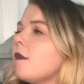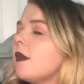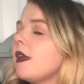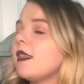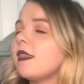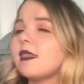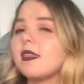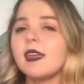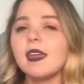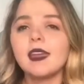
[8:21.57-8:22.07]
do
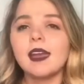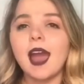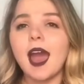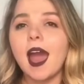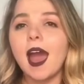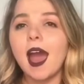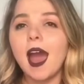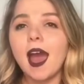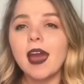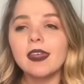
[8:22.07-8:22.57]
you think?
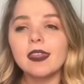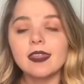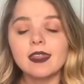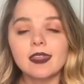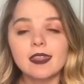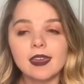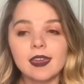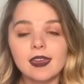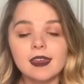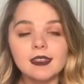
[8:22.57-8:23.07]
I
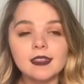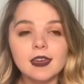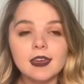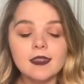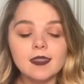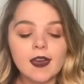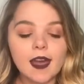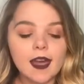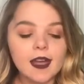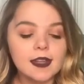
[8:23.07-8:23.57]
think
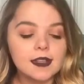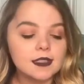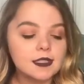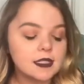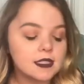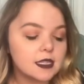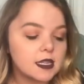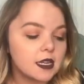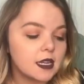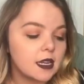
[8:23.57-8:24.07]
that
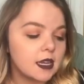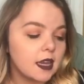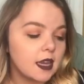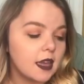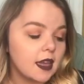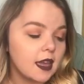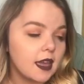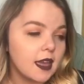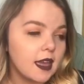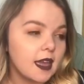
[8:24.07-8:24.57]
that's
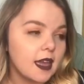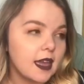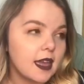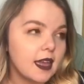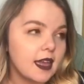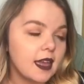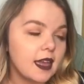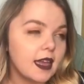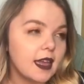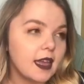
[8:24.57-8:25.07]

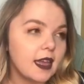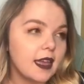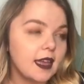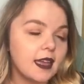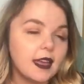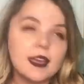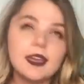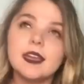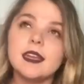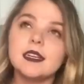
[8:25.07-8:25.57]

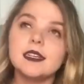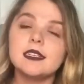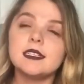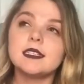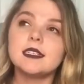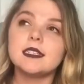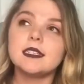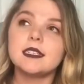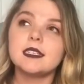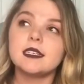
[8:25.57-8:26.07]

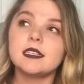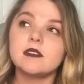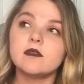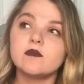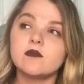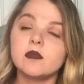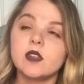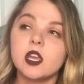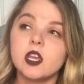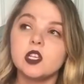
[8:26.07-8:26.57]
it.
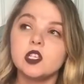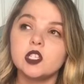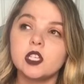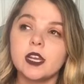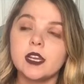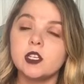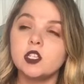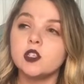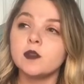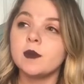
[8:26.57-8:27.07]

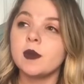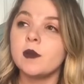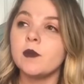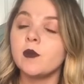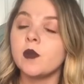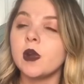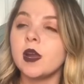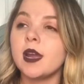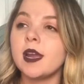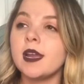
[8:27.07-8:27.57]
Change your
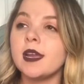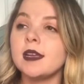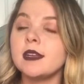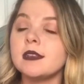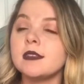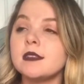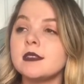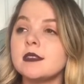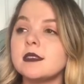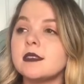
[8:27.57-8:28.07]

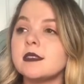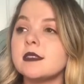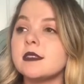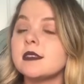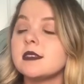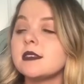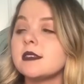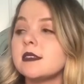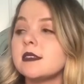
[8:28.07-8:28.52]
membranes.